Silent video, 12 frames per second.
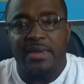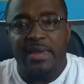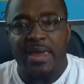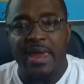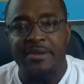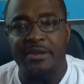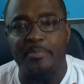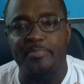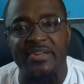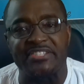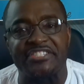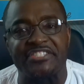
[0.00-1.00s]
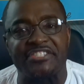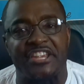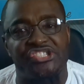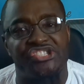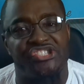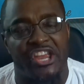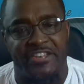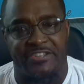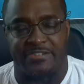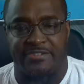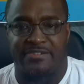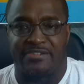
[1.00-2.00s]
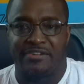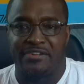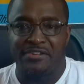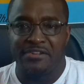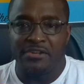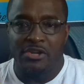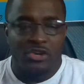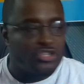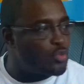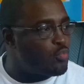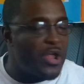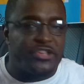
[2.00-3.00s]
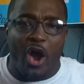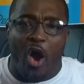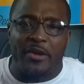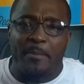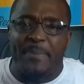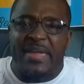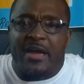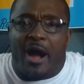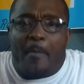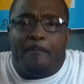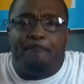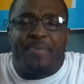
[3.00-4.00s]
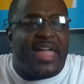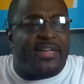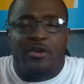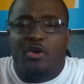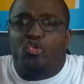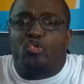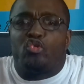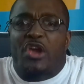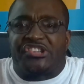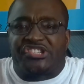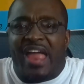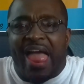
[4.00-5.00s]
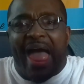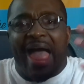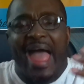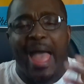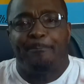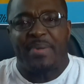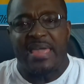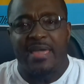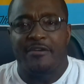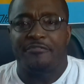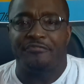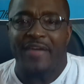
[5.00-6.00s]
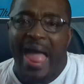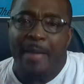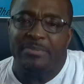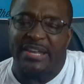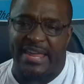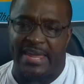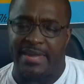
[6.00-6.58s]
in a position to where y'all can be a big, rich, happy family.